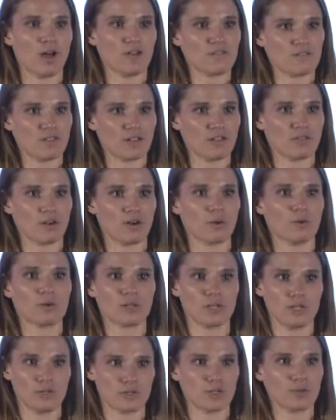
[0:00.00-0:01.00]
on Vevo.
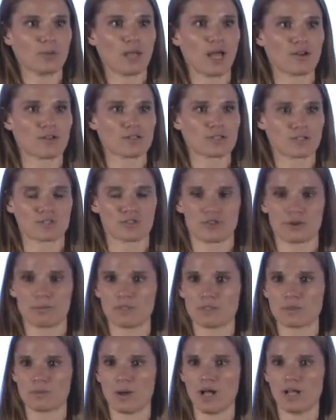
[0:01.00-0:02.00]
YouTube carries the stream
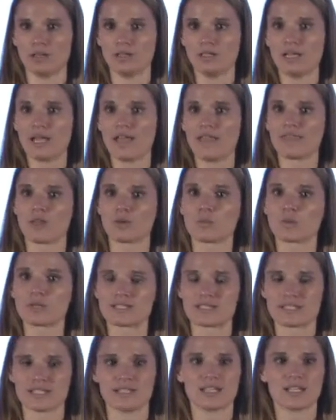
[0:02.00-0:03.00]
as well. Then we
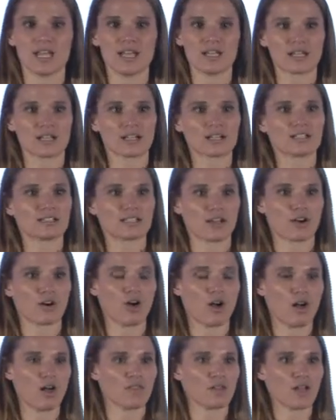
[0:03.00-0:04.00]
syndicate and clear
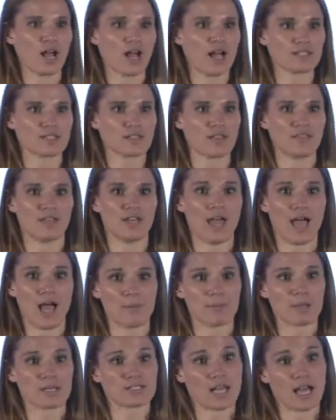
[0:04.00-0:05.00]
all the content that
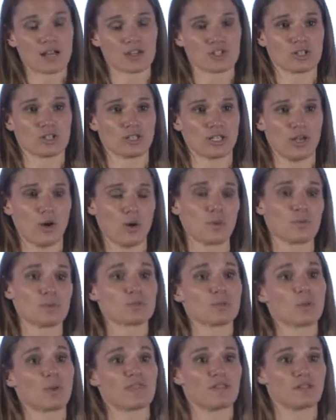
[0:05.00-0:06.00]
Amex actually
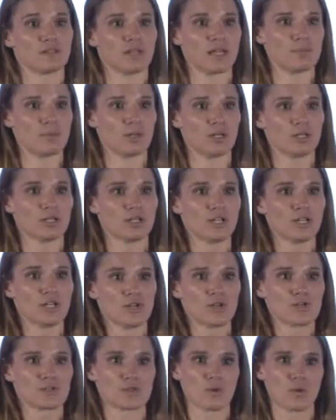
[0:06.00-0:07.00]
owns with the label.
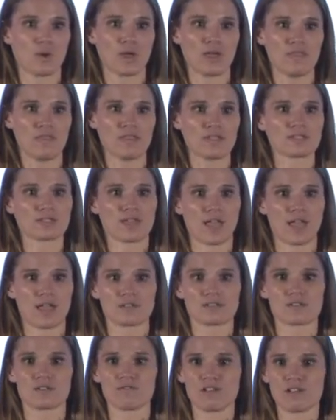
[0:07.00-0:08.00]
So in this
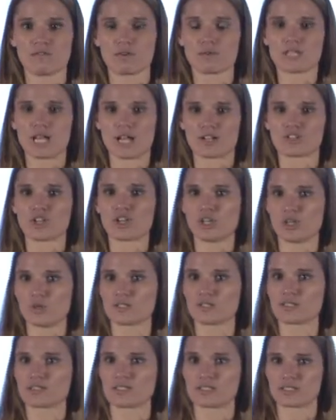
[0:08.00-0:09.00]
case, Vevo is actually
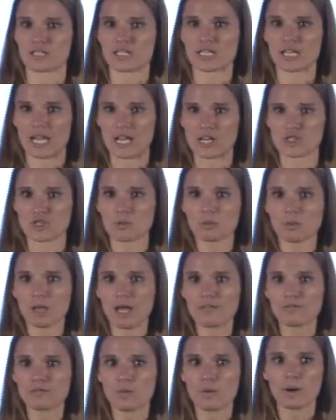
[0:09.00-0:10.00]
used as a syndication
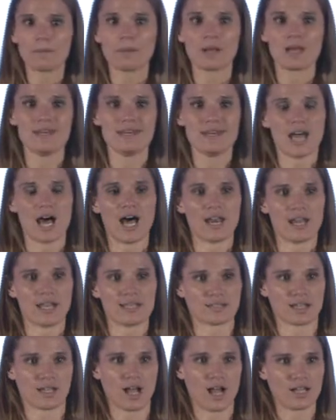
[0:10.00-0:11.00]
platform, not
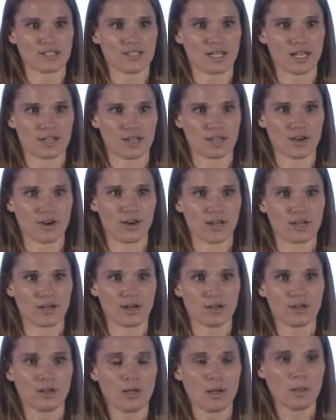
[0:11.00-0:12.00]
as a content
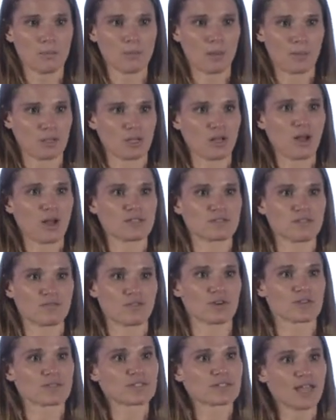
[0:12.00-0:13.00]
curator. But because of
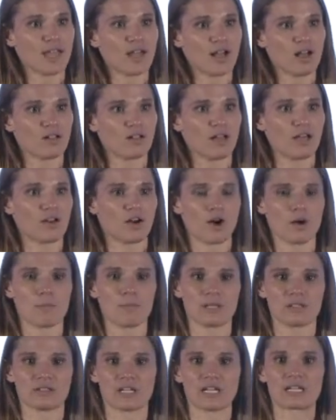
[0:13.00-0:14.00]
our scale and our
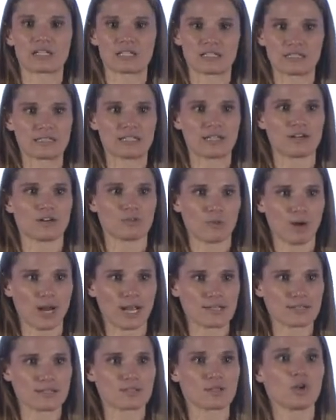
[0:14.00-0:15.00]
ability to clear
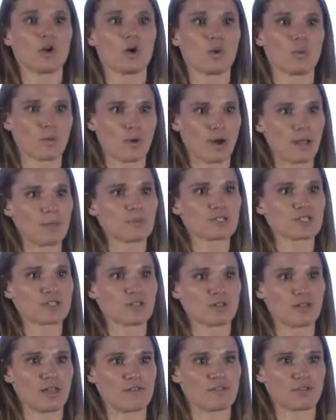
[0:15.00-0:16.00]
rights, we're able to
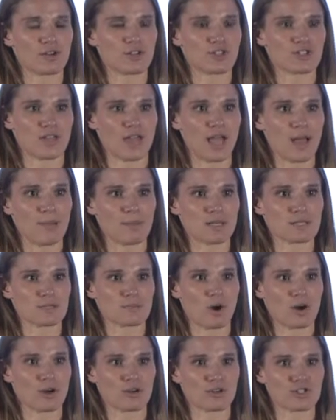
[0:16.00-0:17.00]
leverage the Amex
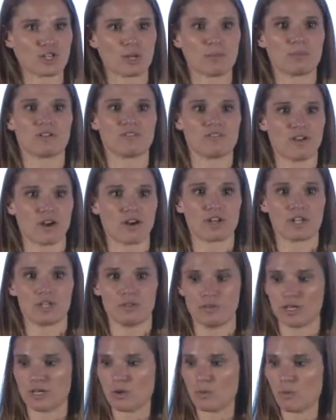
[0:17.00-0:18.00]
partnership in a very
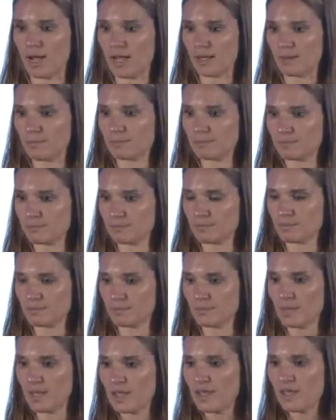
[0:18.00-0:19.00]
unique way.
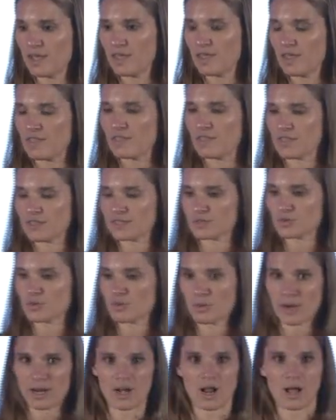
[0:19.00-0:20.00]
This
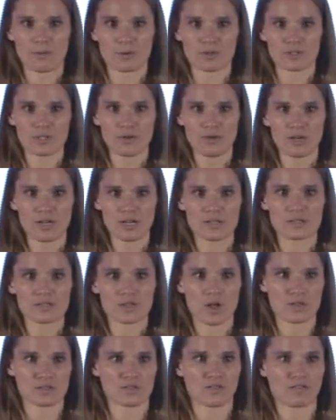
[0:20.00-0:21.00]
great opportunity is
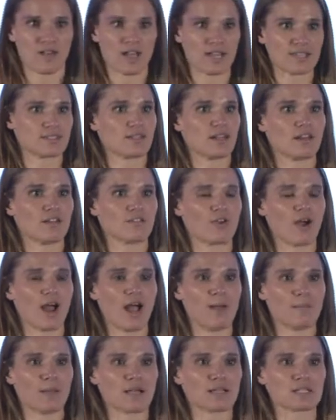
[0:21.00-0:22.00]
also fascinating for
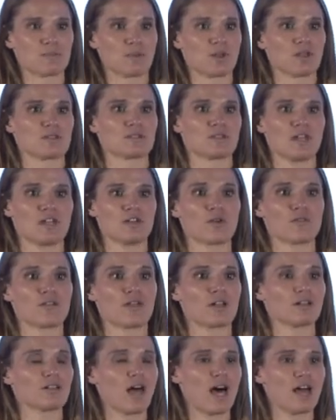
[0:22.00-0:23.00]
Amex because they know
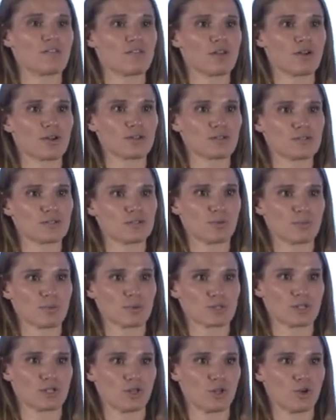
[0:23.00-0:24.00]
that a lot of their
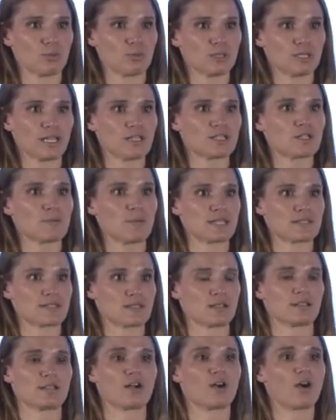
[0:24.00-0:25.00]
consumers globally and
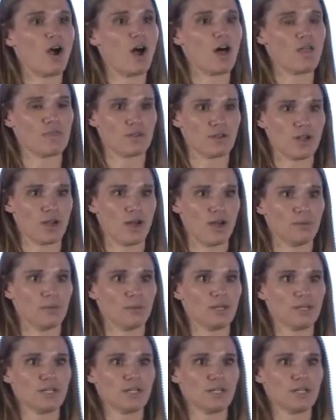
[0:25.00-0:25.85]
domestically are on the go.